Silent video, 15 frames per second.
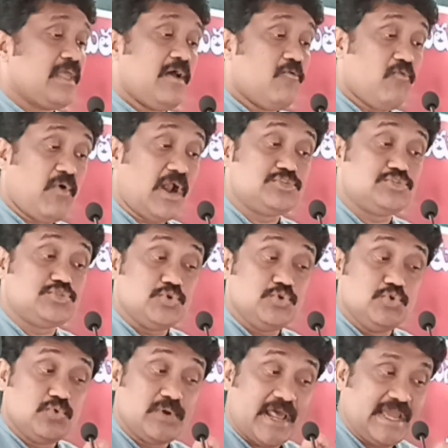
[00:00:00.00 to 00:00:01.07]
want to
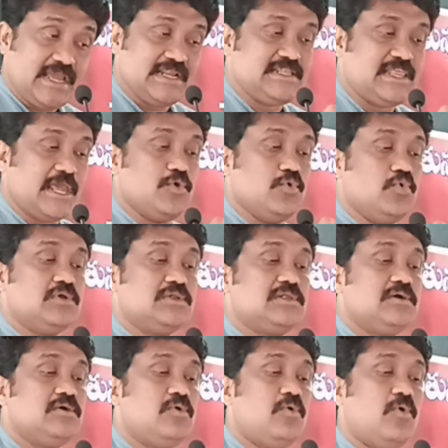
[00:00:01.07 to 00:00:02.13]
unite the
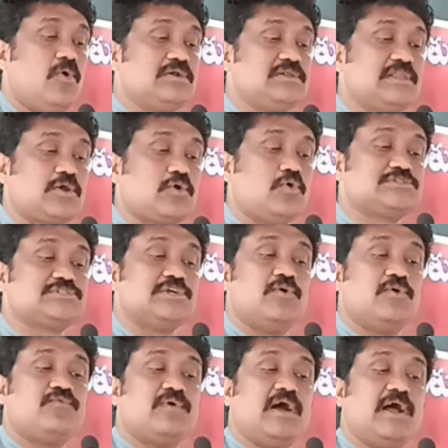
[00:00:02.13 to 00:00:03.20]
youth on the question
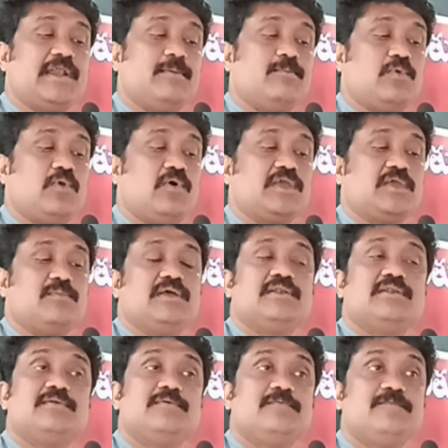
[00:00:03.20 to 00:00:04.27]
of
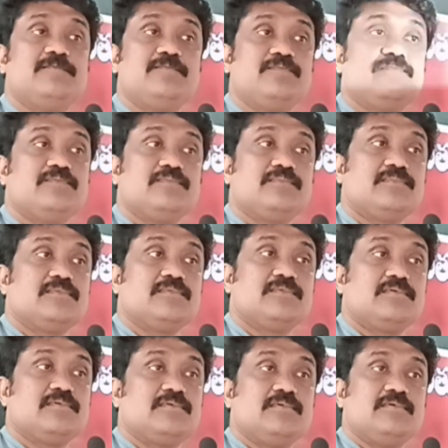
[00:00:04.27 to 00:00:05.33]
unemployment.
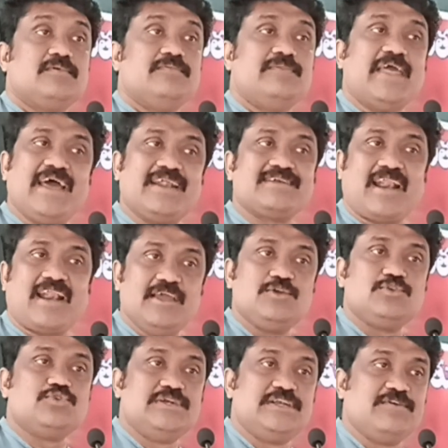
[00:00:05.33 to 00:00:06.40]
They are
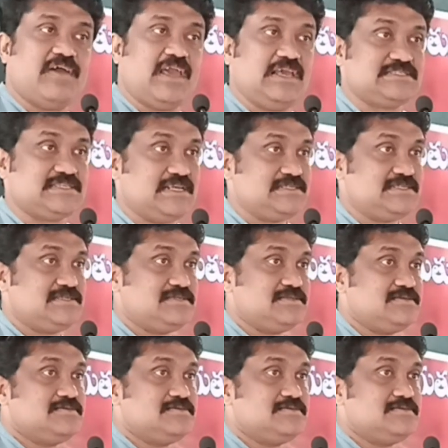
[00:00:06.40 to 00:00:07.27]
trying to divide us.